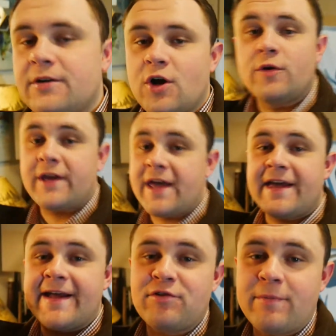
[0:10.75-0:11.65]

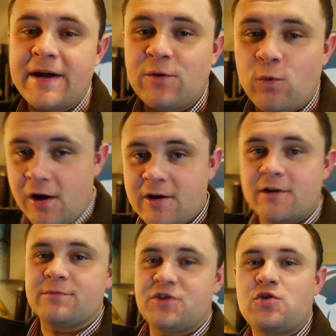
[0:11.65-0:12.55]
Okay, everybody,
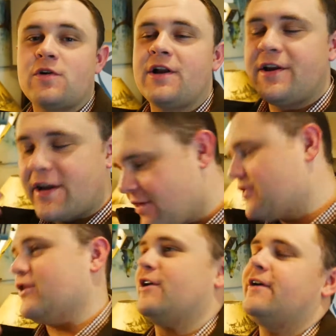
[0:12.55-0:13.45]
welcome to
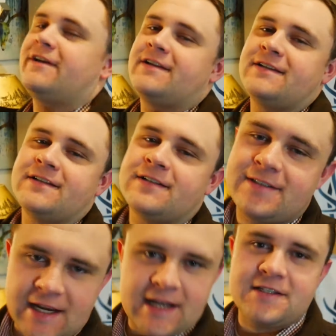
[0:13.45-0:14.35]
another
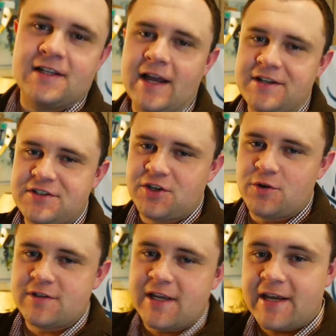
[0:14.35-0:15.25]
Times Alliance
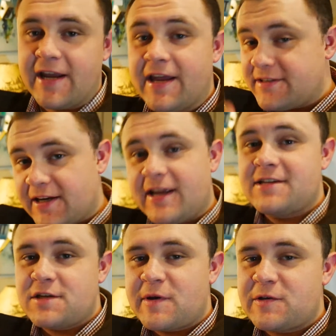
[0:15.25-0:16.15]
Tuesday, and
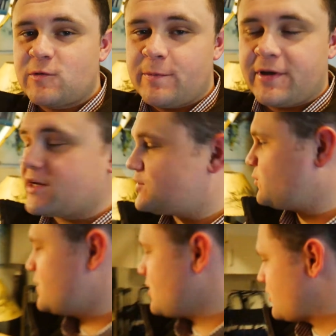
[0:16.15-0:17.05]
today's a special one because
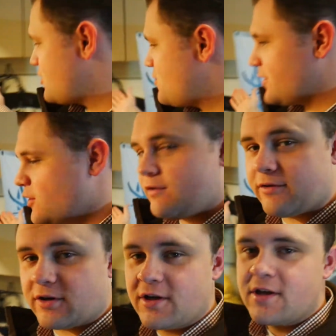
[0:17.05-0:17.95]
we are going
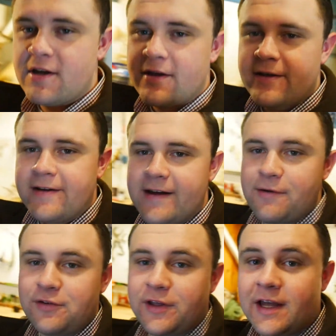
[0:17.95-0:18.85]
over
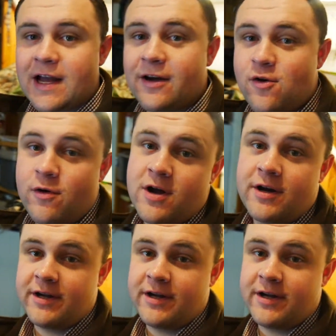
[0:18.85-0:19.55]
everything I got going on